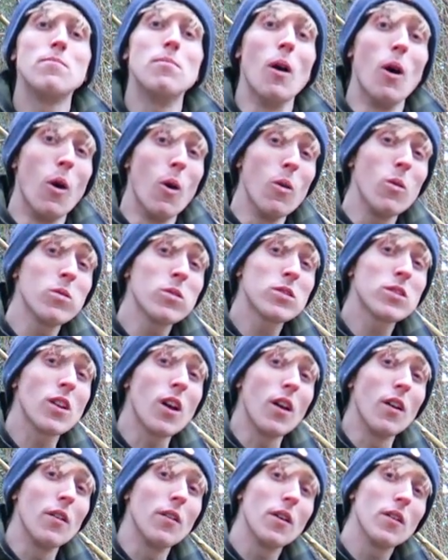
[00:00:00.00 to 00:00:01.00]
but
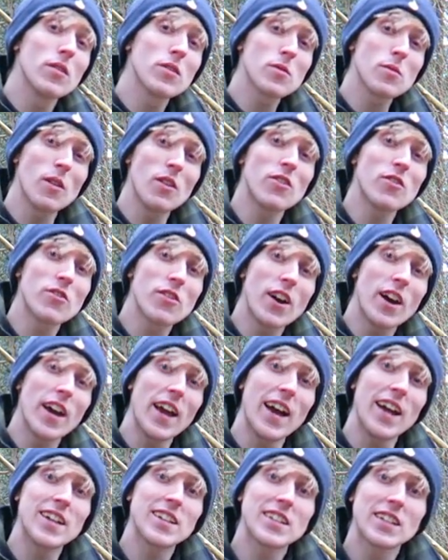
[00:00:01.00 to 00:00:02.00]
also Swanndri
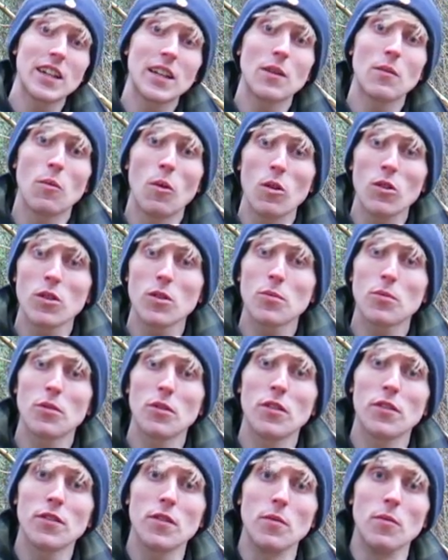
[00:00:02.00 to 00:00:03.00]
actually
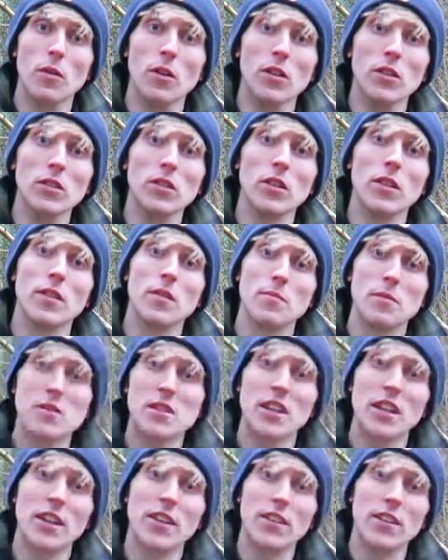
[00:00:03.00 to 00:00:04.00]
waterproof the wool and the
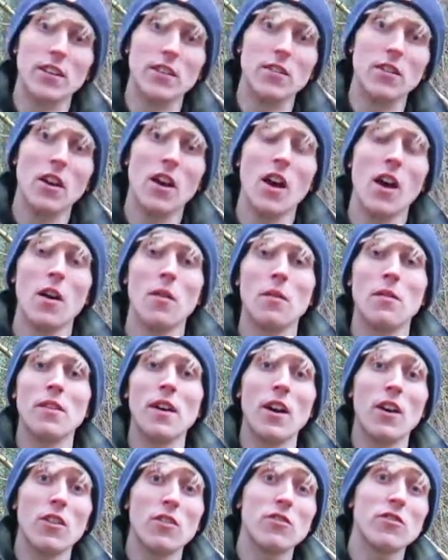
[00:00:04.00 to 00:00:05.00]
material with
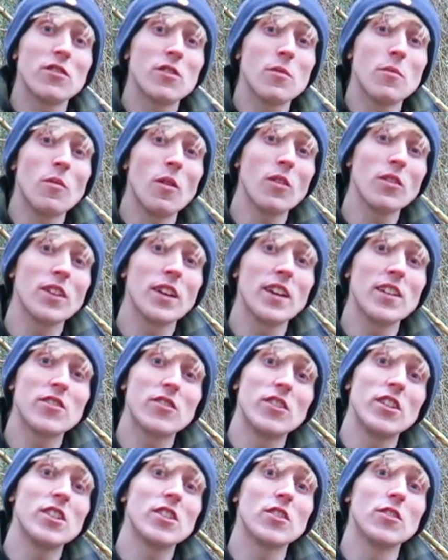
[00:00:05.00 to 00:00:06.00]
their 101 year
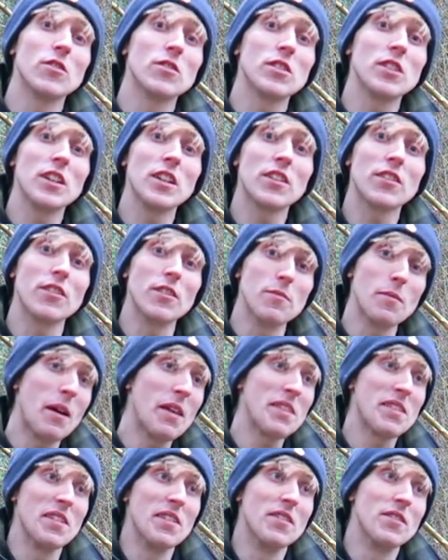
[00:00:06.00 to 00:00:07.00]
traditional secret
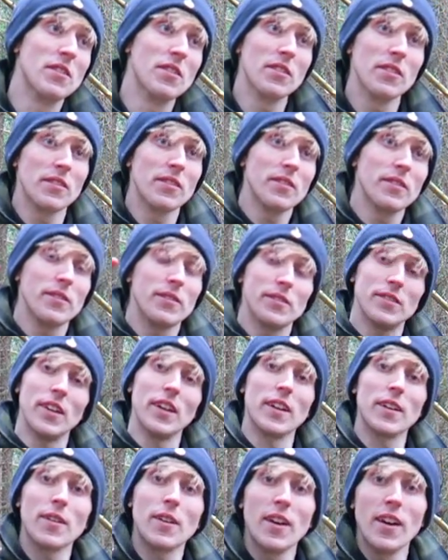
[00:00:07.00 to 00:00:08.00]
method
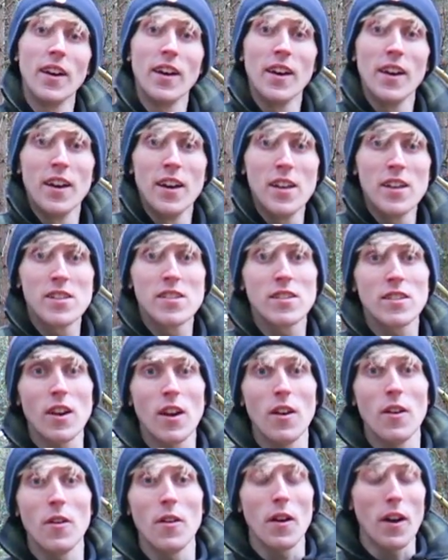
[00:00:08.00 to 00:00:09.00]
thing.
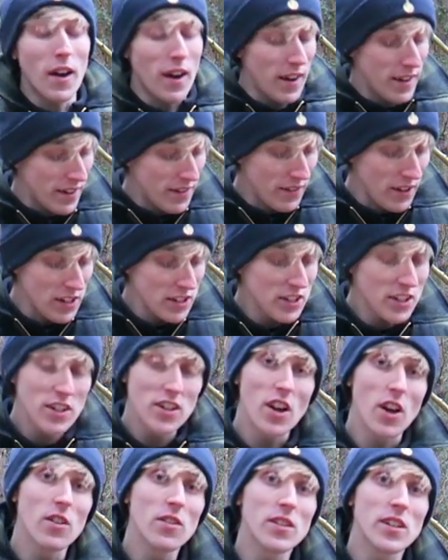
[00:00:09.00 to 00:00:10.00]
So, and I've actually
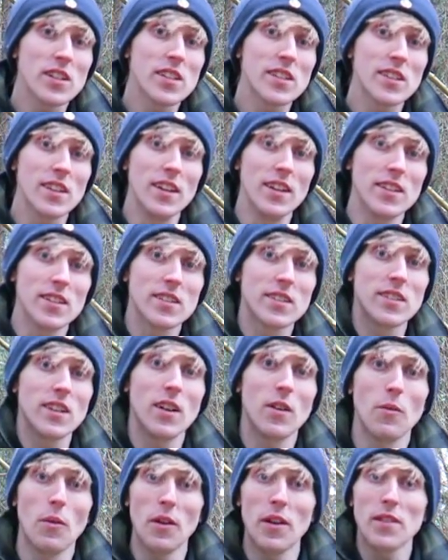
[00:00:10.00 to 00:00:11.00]
noticed this,
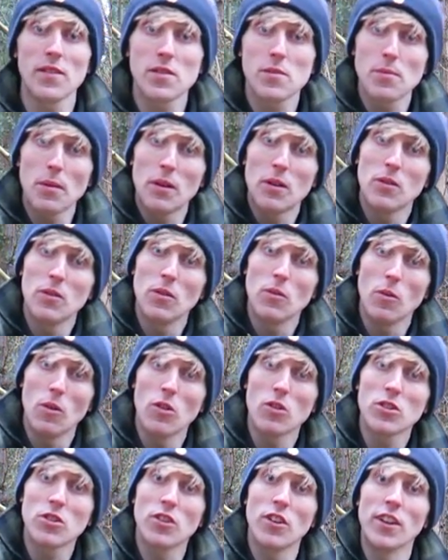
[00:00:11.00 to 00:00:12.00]
when I've spilled
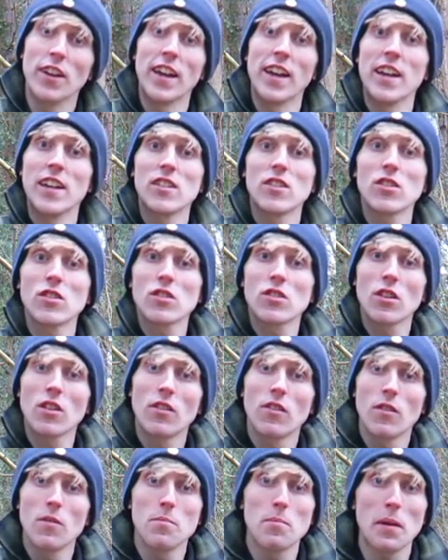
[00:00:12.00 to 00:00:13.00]
water on it, it just
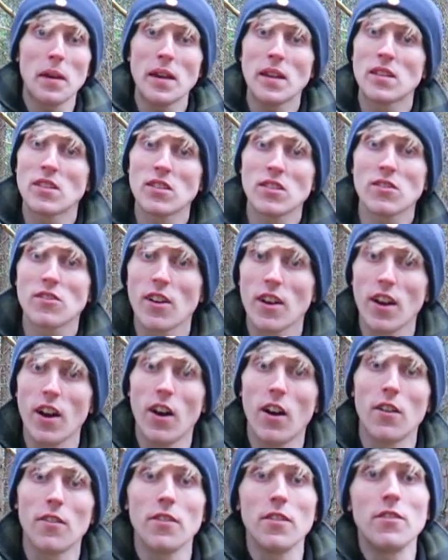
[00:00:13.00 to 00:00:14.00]
beads straight
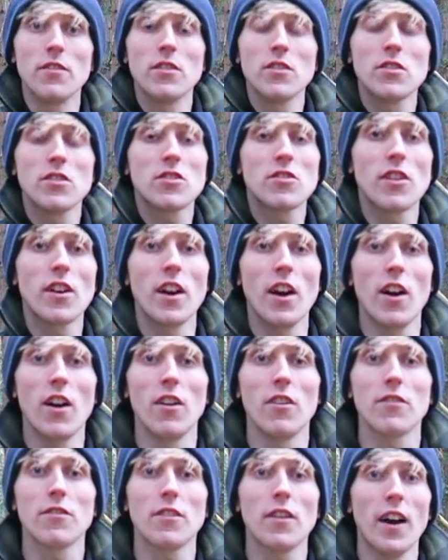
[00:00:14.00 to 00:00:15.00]
off, it runs straight
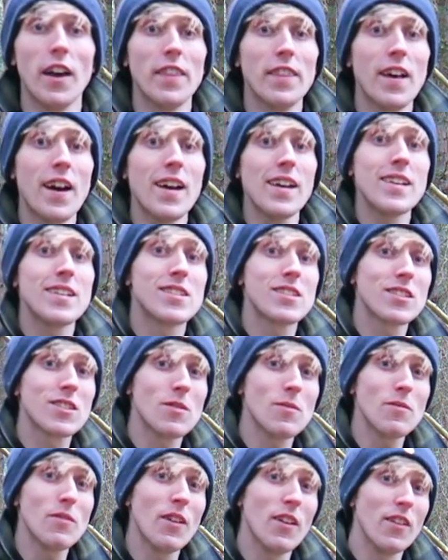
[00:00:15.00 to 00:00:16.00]
off. And that is
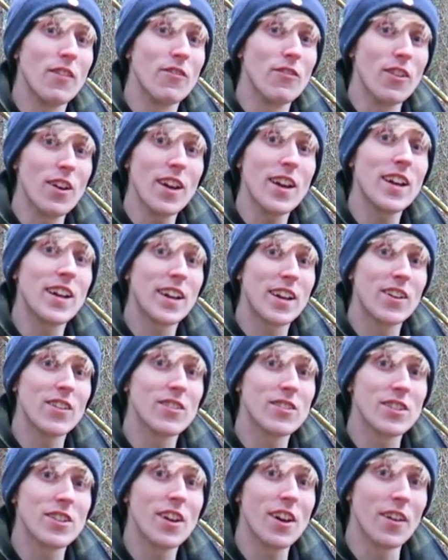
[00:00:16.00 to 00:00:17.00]
something really
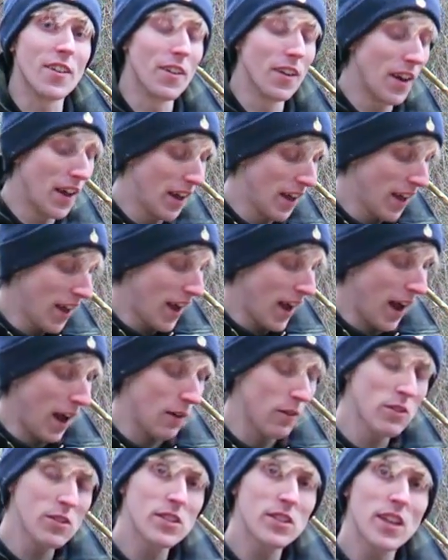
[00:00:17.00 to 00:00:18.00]
good to note. I
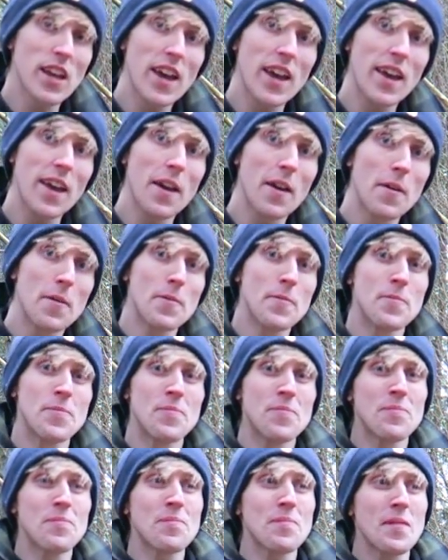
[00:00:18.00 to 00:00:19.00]
wouldn't say
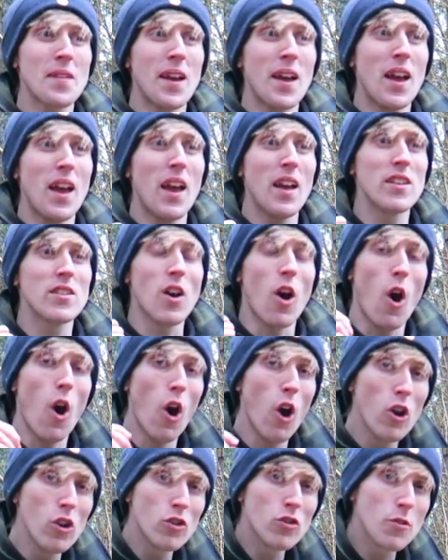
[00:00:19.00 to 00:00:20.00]
it's
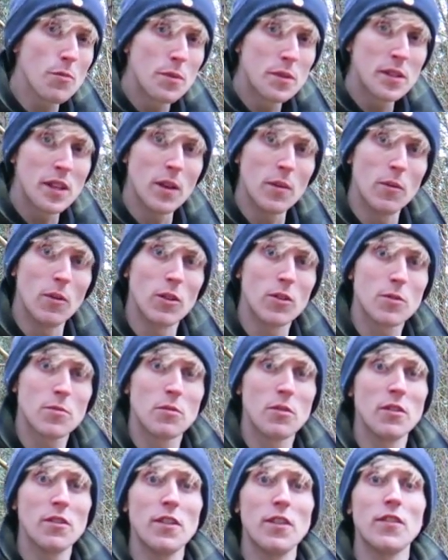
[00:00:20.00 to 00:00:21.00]
100%
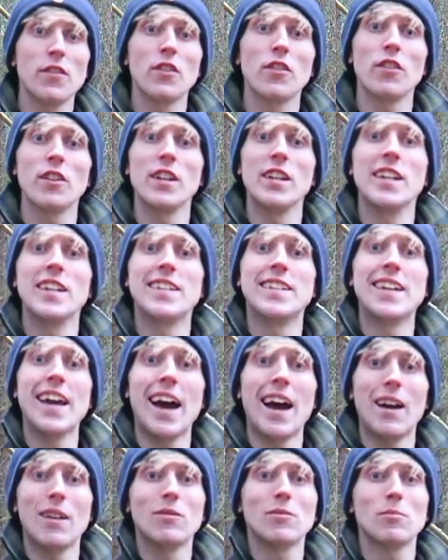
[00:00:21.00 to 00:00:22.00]
waterproof if you're in a
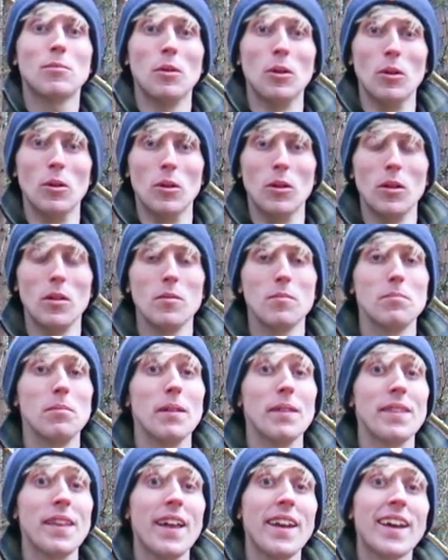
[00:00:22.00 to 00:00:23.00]
downpour,
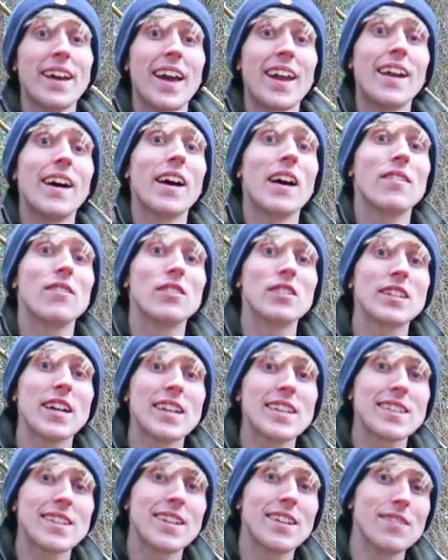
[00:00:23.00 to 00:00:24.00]
but then again, I haven't
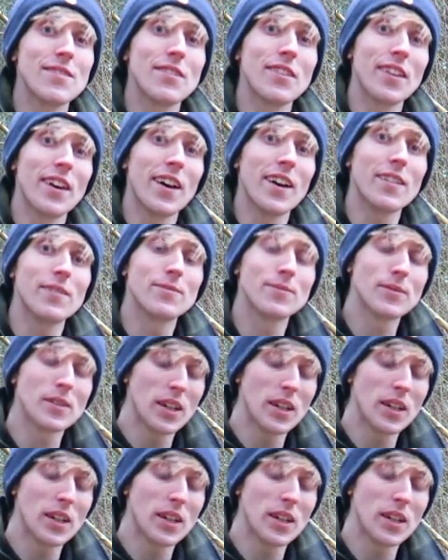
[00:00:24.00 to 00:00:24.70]
tested it for that.